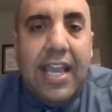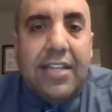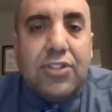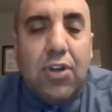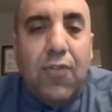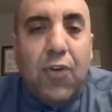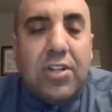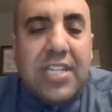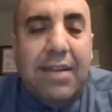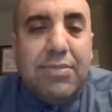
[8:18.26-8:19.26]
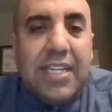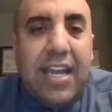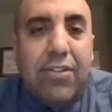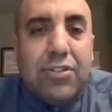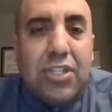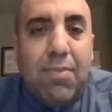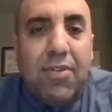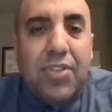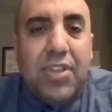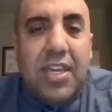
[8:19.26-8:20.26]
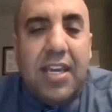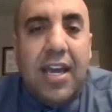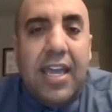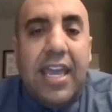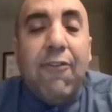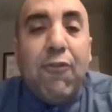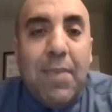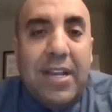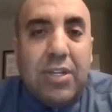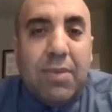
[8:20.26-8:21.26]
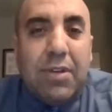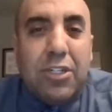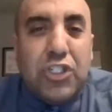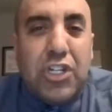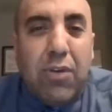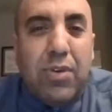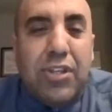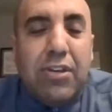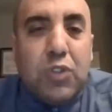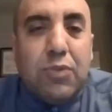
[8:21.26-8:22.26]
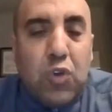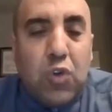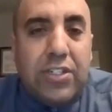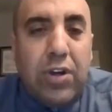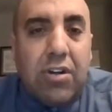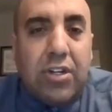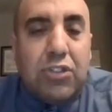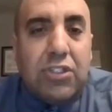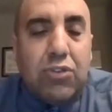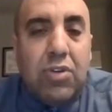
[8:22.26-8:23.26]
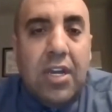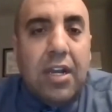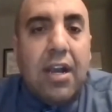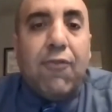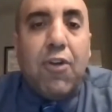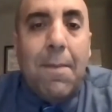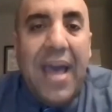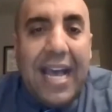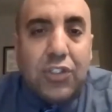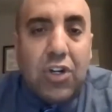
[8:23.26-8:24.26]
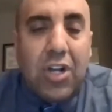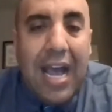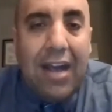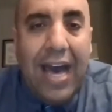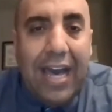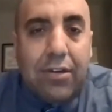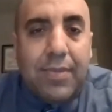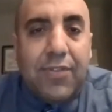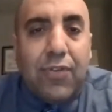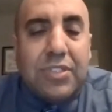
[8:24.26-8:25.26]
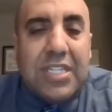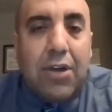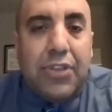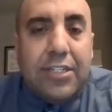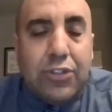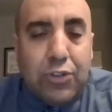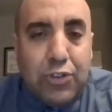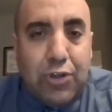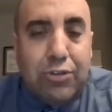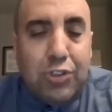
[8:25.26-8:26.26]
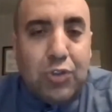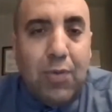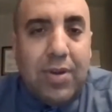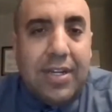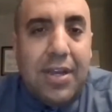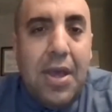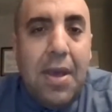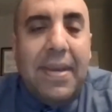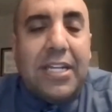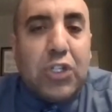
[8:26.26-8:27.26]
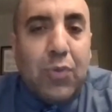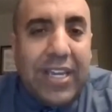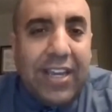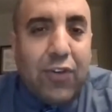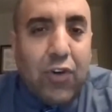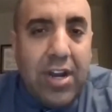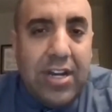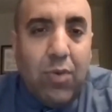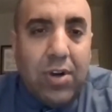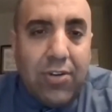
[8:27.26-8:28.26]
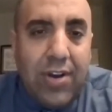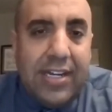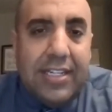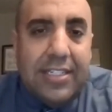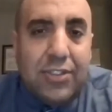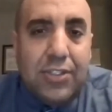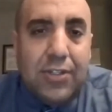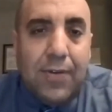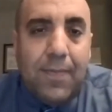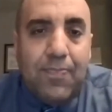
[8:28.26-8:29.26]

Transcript: And so, for our time together, some of the information I'm going to share with you and some stories are going to come from Pastor Kyle Idleman from Southeastern Church. And so, I wanted to make sure we give credit where credit is due.